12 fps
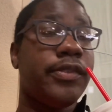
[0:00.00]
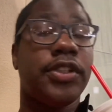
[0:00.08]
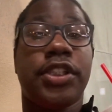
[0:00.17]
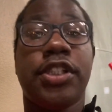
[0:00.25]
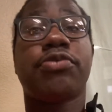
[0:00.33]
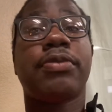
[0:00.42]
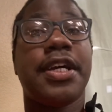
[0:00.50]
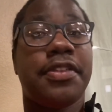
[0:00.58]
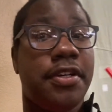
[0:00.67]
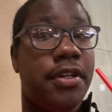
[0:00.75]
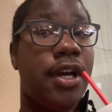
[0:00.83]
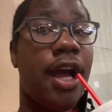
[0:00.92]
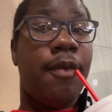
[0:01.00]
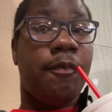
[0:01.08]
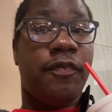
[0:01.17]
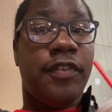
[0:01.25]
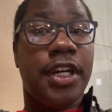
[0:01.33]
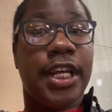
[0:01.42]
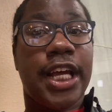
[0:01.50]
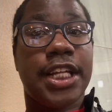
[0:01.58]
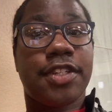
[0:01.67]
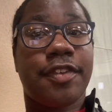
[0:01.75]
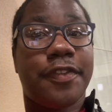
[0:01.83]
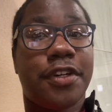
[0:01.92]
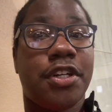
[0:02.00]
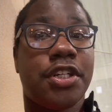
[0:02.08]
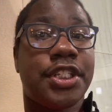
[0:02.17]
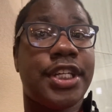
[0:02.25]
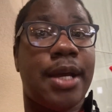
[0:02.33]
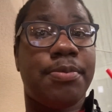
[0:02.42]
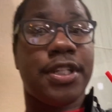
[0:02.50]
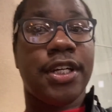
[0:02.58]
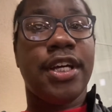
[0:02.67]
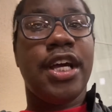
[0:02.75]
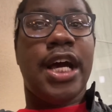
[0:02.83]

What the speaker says: She's right there. I'm finna ask her for her Snapchat.